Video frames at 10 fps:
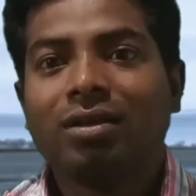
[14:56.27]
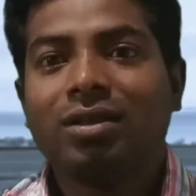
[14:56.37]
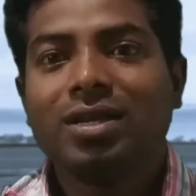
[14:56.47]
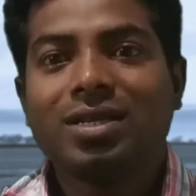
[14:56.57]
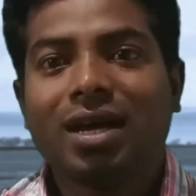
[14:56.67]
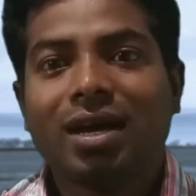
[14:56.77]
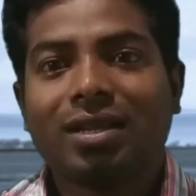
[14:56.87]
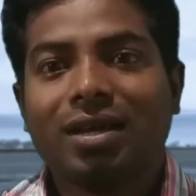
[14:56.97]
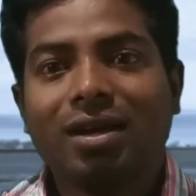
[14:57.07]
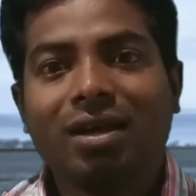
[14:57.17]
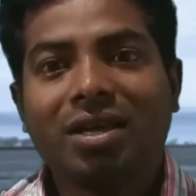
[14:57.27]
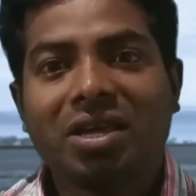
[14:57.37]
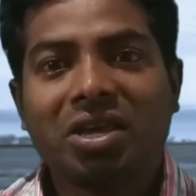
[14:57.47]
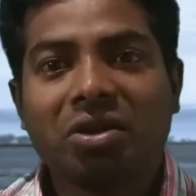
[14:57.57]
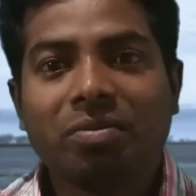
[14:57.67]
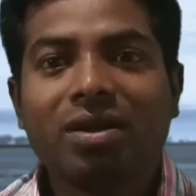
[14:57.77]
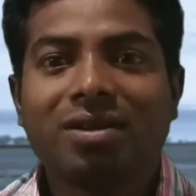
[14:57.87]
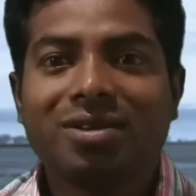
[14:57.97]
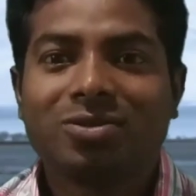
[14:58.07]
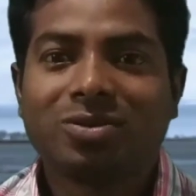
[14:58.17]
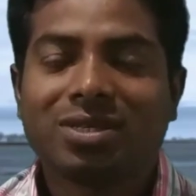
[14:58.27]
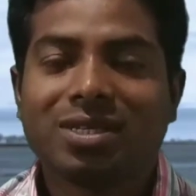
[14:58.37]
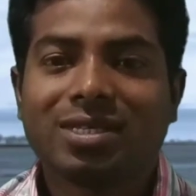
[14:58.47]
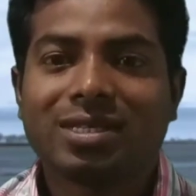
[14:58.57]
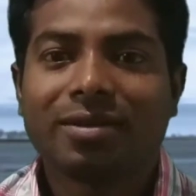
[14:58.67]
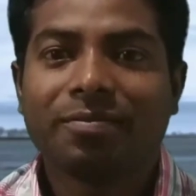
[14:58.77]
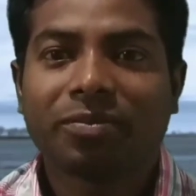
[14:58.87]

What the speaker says: these are the human resources.